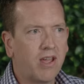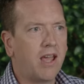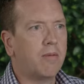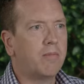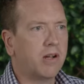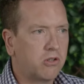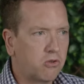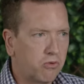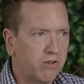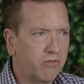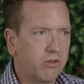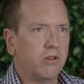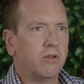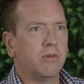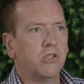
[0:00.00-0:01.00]
how much
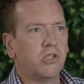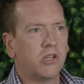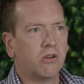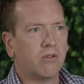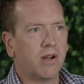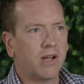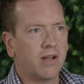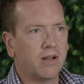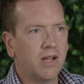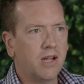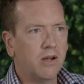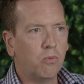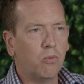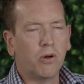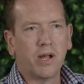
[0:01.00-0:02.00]
revenue we generate,
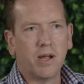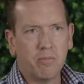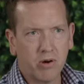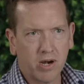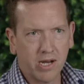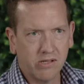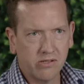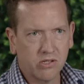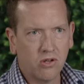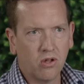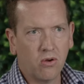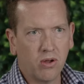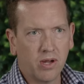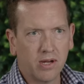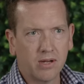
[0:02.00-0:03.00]
what our brands are
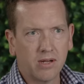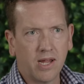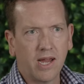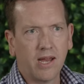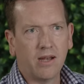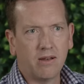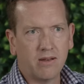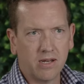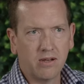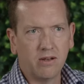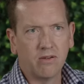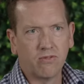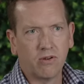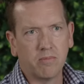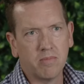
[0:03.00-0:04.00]
doing, and in
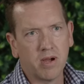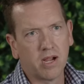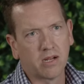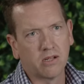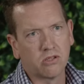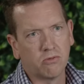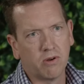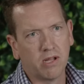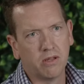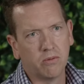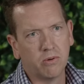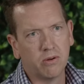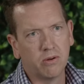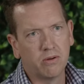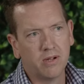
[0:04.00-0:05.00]
different markets around the
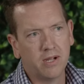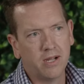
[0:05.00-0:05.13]
world.